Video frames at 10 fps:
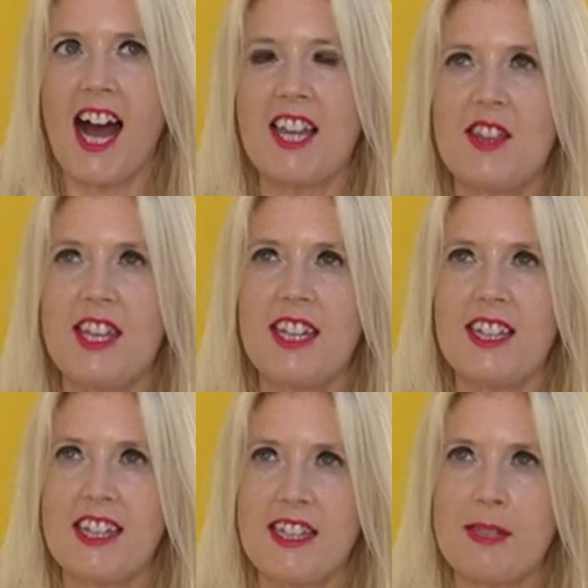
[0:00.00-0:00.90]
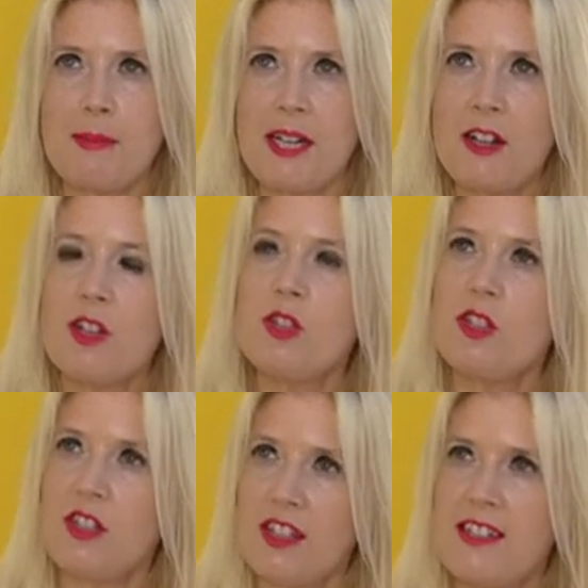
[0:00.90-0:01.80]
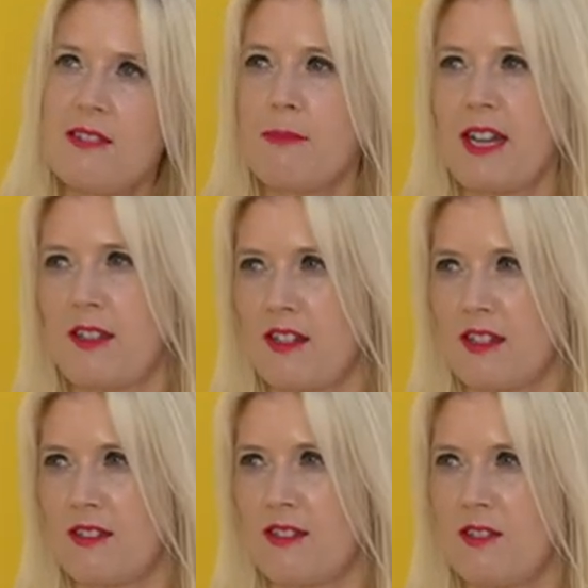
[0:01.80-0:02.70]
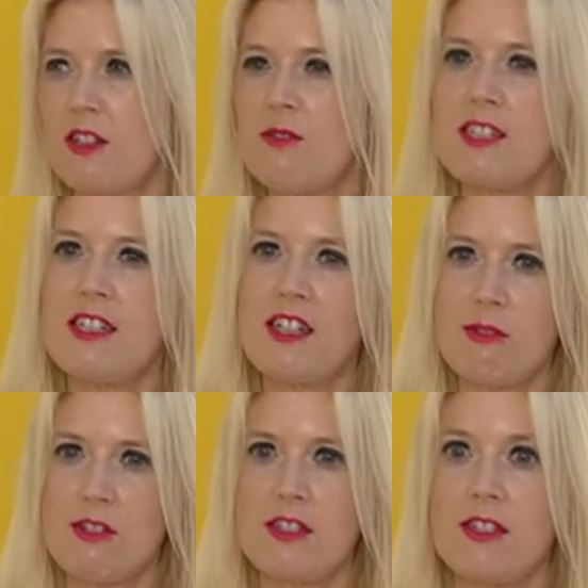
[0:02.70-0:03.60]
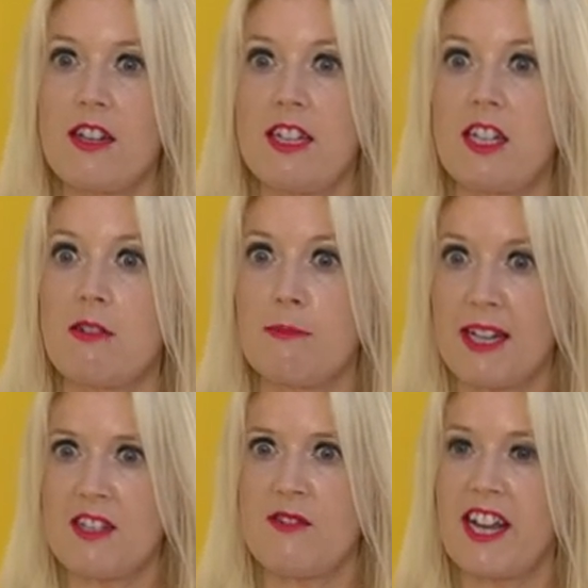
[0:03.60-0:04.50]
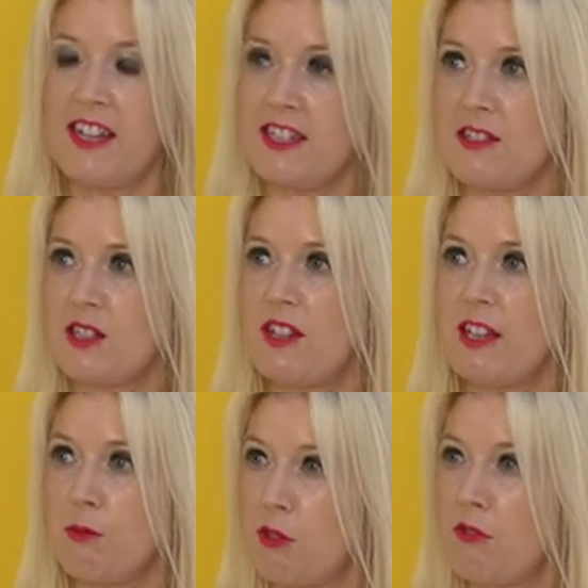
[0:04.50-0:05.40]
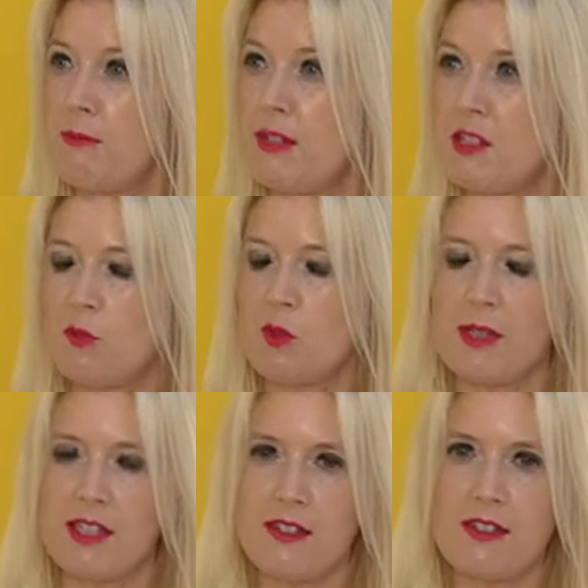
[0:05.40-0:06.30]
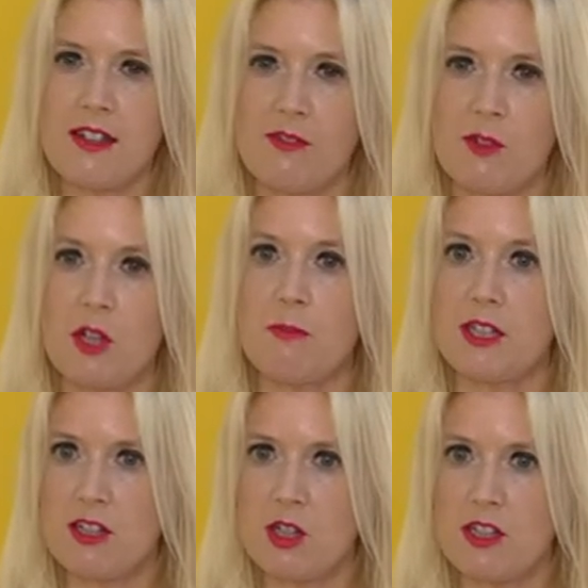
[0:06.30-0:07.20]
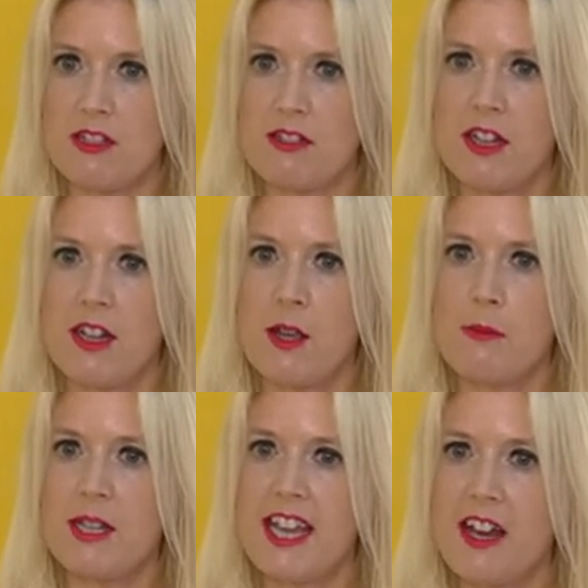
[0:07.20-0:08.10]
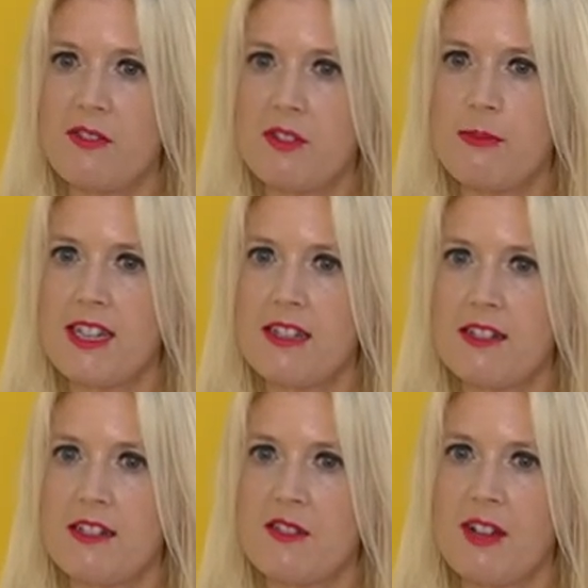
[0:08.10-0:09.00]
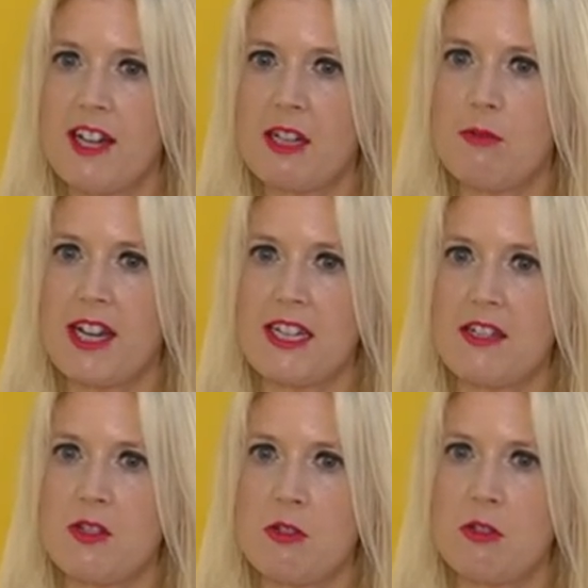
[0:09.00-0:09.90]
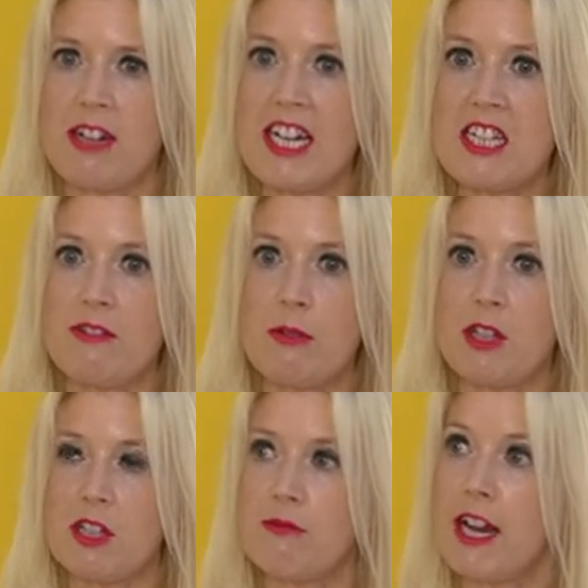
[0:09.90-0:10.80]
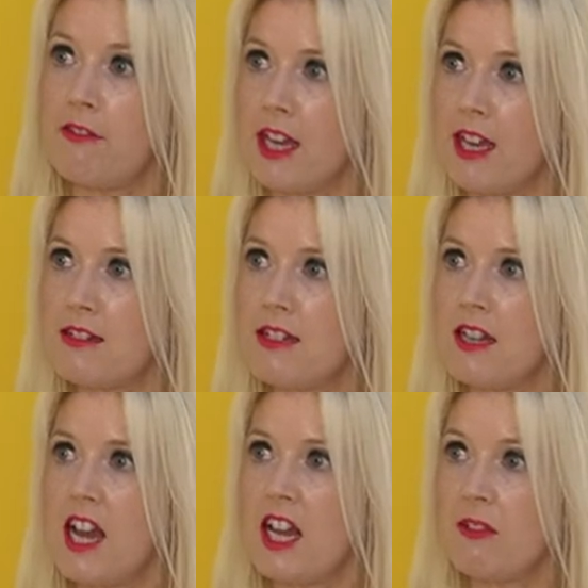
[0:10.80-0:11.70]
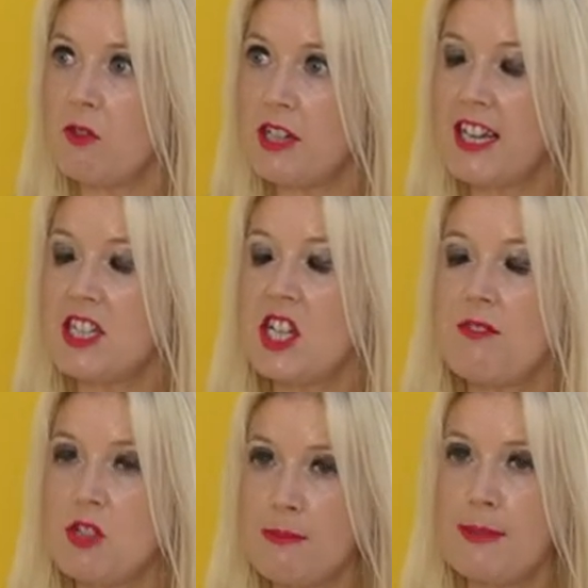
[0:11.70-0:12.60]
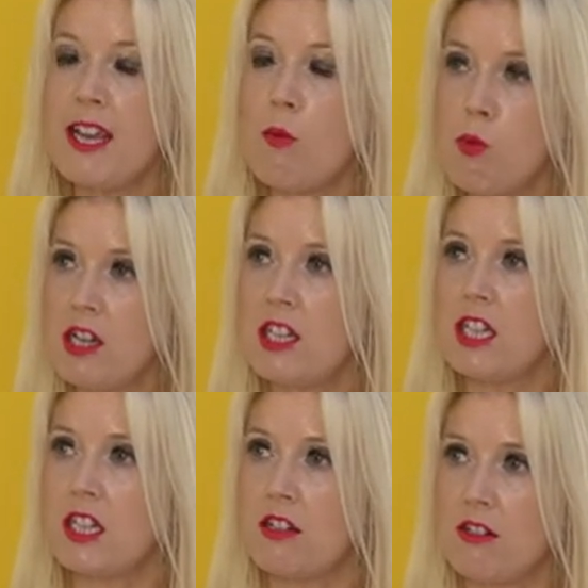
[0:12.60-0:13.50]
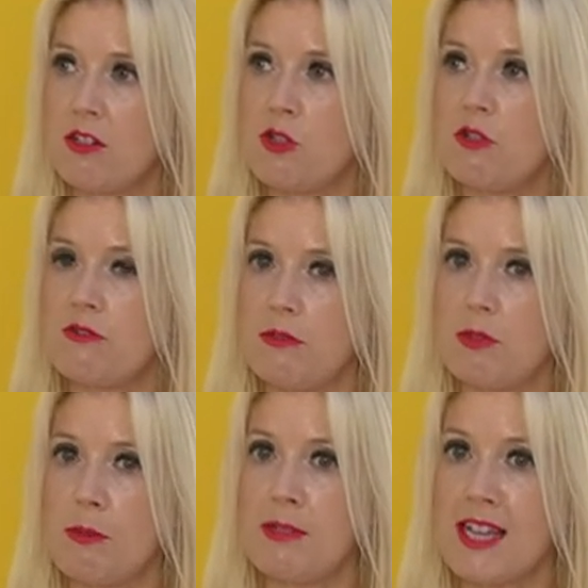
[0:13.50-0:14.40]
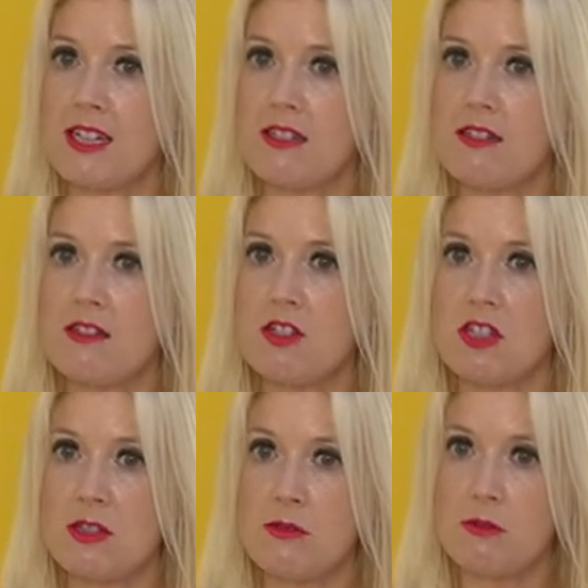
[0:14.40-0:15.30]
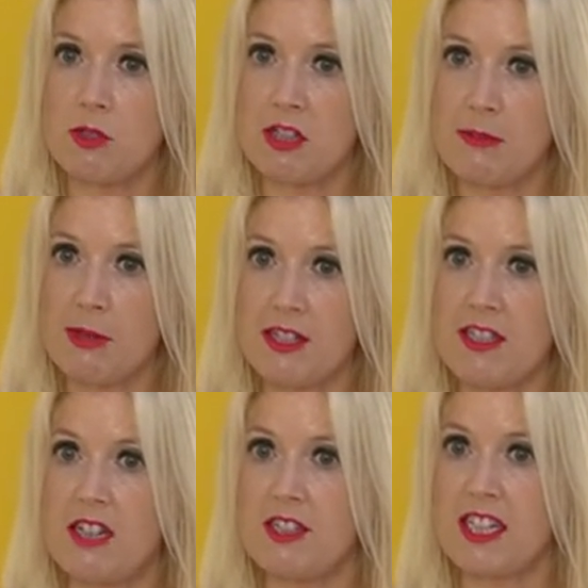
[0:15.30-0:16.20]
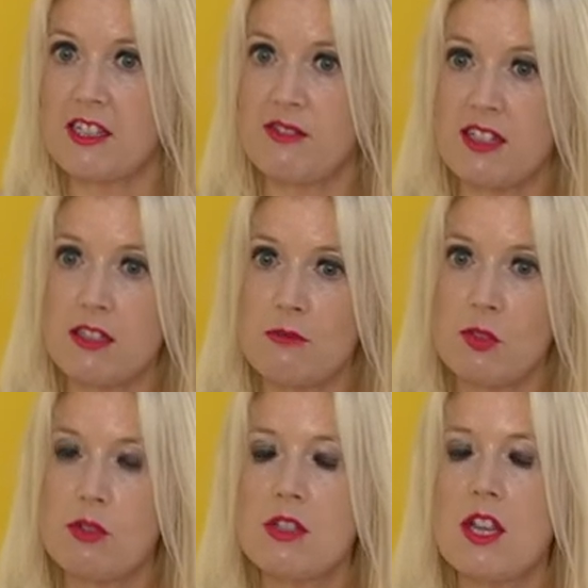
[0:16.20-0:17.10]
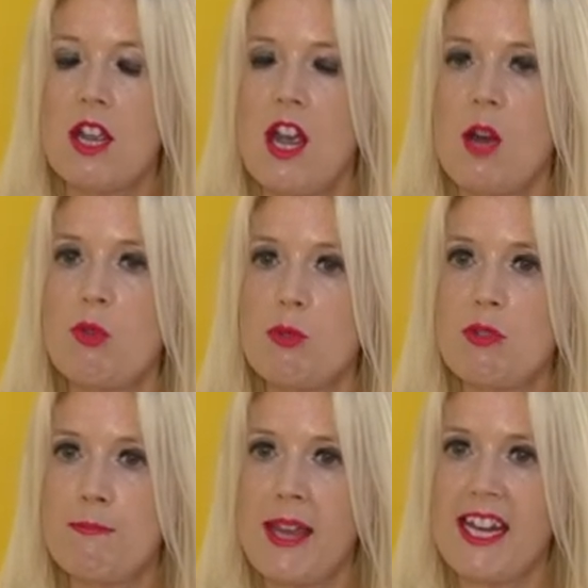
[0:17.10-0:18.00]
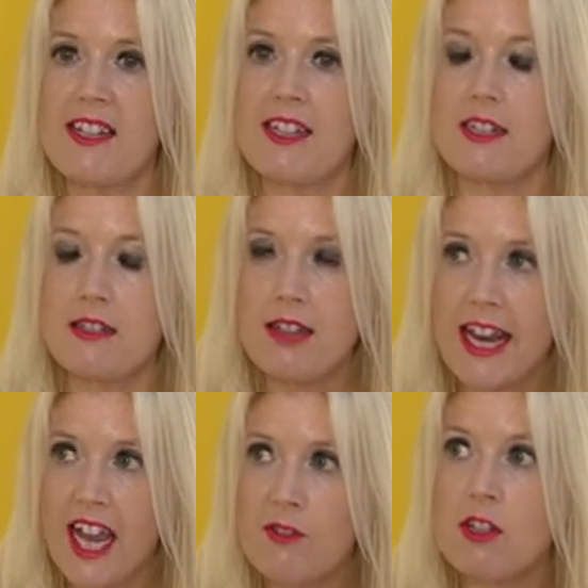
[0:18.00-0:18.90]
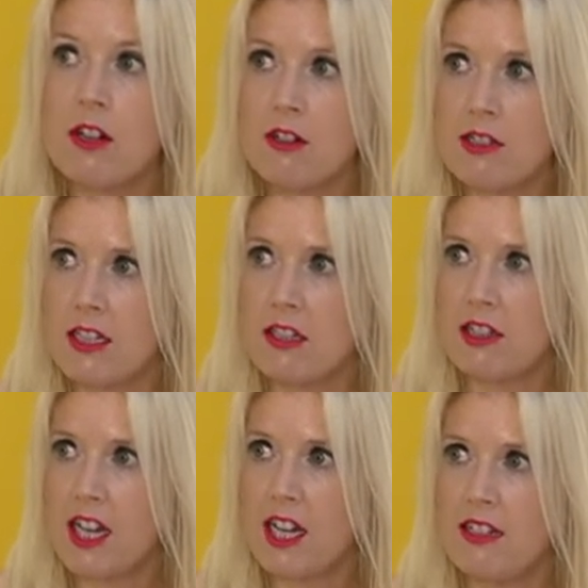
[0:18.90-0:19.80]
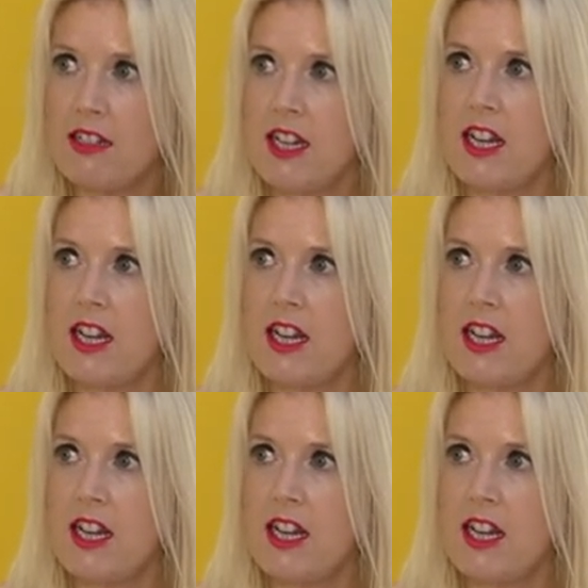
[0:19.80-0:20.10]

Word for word: I think there's been a lot of good things and bad things. So obviously there was a you know a massive hiatus for like what three months, four months of no production, but now filmmakers are finding ways to creatively work around that. And I've already actually, I've just begun working on a short film to represent that's just in the process now sending it to festivals, which was made like a day after the lockdown UK.